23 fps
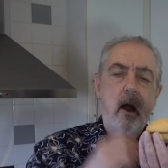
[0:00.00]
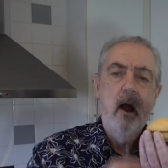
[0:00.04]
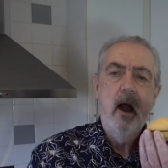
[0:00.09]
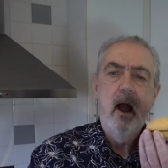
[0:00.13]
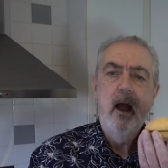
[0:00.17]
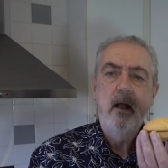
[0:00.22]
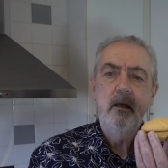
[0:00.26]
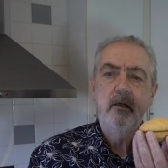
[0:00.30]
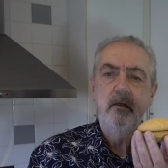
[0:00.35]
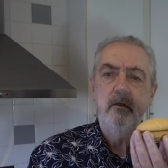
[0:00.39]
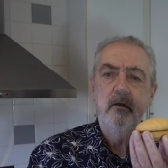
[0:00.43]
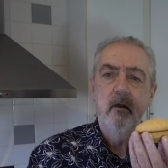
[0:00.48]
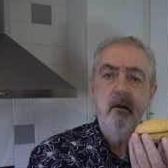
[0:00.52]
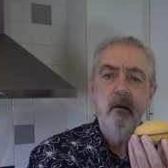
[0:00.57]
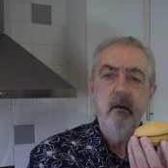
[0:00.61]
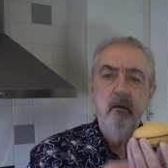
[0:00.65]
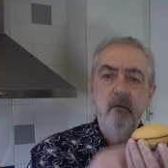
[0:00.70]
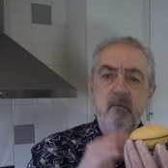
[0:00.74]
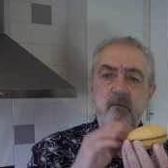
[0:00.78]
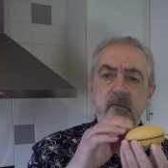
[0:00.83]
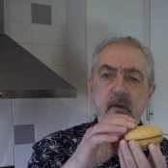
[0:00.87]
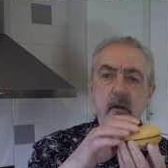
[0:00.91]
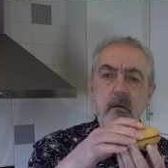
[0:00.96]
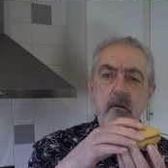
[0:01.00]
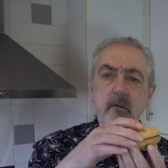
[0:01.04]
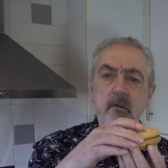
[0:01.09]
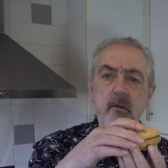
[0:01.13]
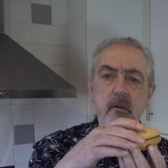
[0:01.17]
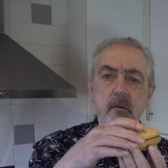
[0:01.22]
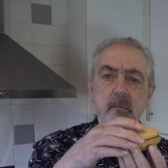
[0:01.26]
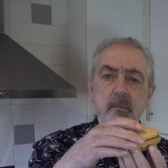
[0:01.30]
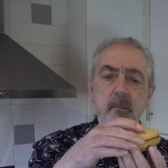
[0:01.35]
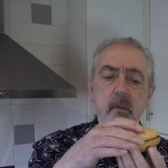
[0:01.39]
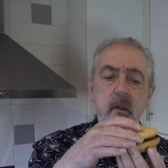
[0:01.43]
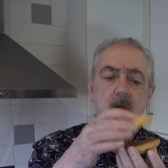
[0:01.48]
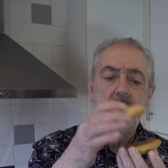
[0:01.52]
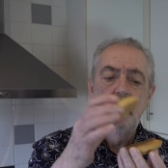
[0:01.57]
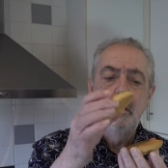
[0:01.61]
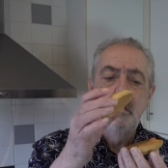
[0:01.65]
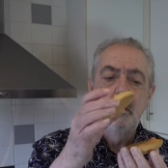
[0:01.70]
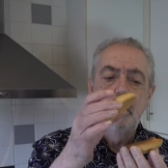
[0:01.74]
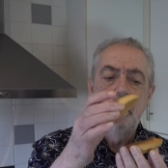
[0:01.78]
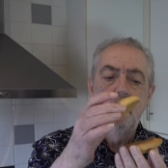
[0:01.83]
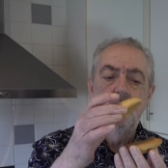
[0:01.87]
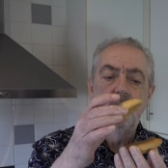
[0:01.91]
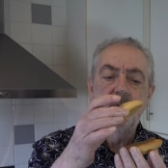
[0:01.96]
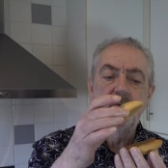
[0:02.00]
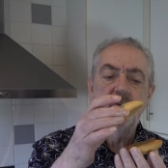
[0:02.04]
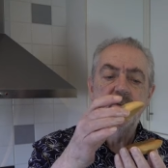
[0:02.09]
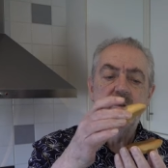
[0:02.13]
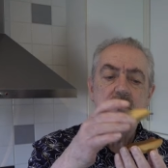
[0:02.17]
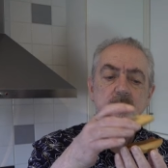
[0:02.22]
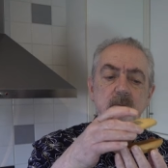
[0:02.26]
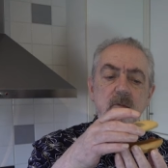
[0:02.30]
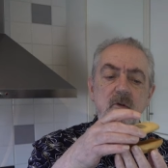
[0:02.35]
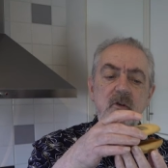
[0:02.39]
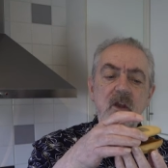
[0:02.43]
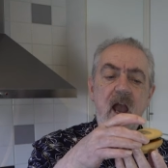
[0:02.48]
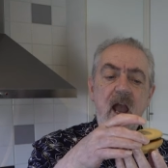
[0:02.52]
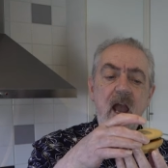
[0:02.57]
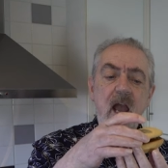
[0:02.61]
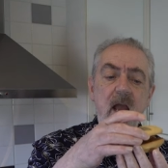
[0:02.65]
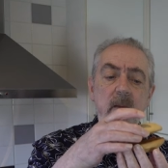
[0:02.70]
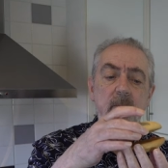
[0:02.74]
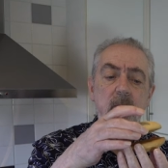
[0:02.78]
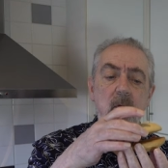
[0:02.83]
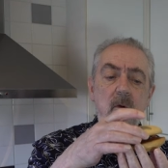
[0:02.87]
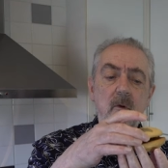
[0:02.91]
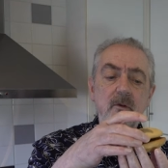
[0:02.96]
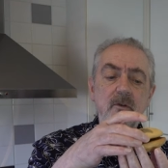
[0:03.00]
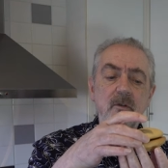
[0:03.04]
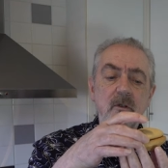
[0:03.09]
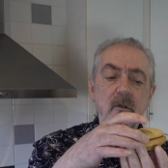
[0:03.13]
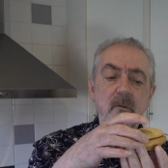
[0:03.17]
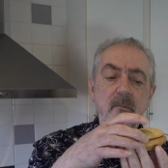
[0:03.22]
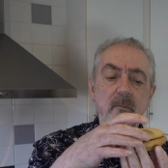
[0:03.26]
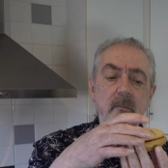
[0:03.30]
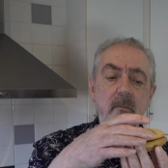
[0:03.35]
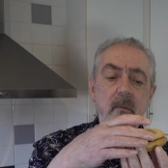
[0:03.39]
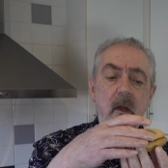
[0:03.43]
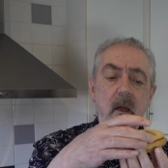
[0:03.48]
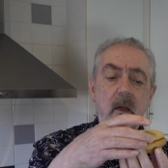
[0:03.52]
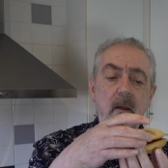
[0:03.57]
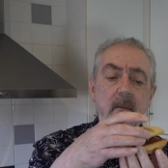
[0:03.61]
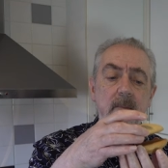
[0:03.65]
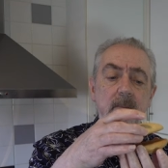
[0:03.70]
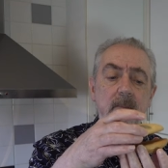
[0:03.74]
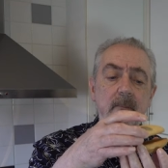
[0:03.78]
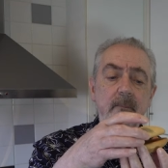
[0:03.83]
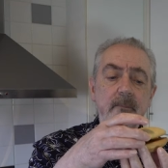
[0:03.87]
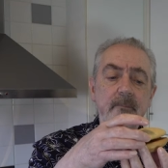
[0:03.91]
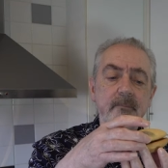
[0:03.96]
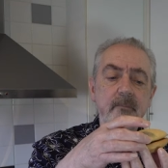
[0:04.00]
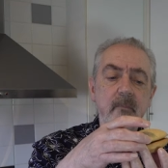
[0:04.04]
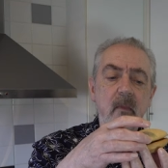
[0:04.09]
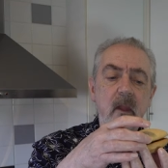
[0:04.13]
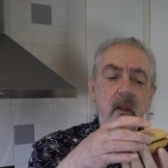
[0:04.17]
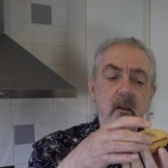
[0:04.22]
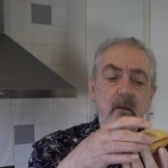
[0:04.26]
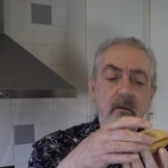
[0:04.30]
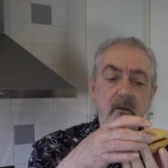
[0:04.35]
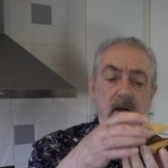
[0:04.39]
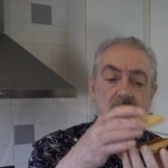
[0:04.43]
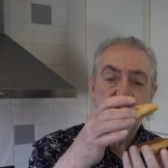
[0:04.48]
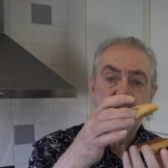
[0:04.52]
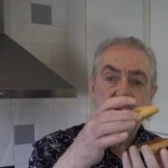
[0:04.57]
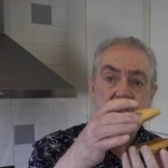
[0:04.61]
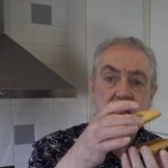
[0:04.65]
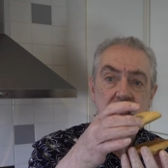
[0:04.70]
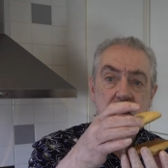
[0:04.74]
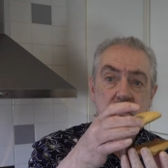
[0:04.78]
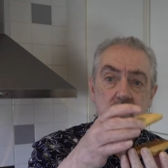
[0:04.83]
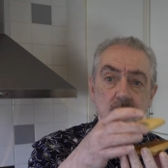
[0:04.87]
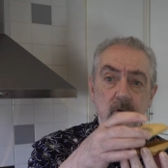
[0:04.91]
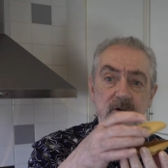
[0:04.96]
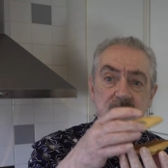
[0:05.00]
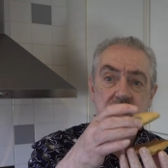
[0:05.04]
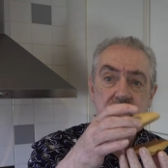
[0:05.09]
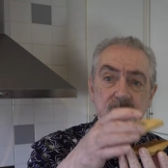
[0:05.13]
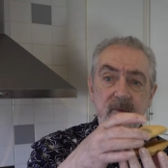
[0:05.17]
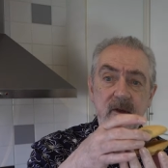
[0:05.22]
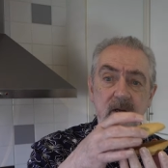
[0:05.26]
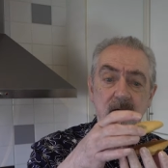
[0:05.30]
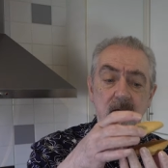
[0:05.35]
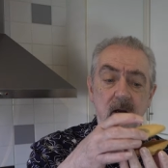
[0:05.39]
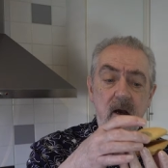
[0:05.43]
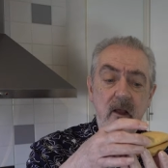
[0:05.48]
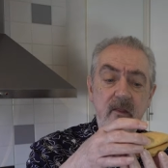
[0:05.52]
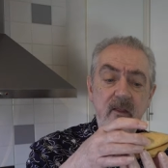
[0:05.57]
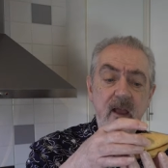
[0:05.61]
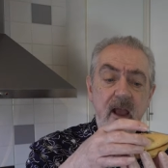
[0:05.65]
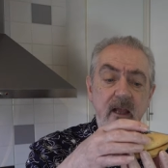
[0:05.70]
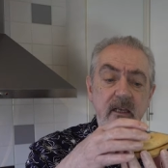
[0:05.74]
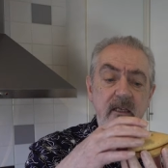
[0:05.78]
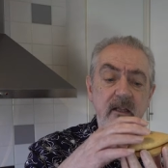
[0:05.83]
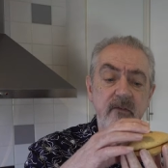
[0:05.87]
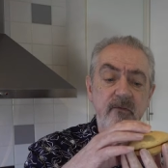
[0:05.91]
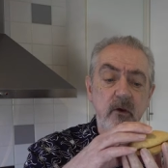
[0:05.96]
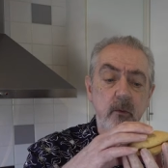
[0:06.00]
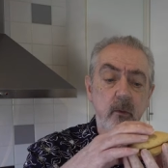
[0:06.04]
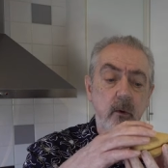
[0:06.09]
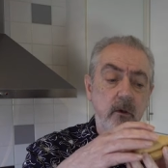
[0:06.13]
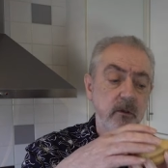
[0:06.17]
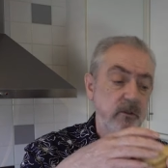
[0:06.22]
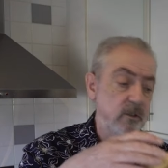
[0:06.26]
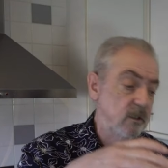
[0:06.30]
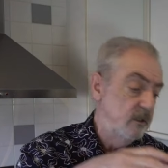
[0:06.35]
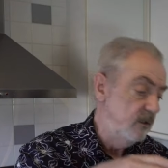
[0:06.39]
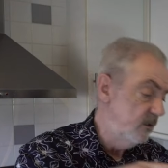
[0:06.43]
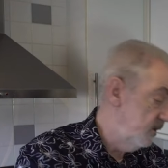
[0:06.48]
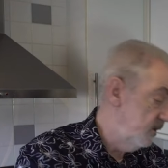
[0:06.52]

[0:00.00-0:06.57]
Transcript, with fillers: and fill them with some jam or some um, Nutella or something like that if you wanted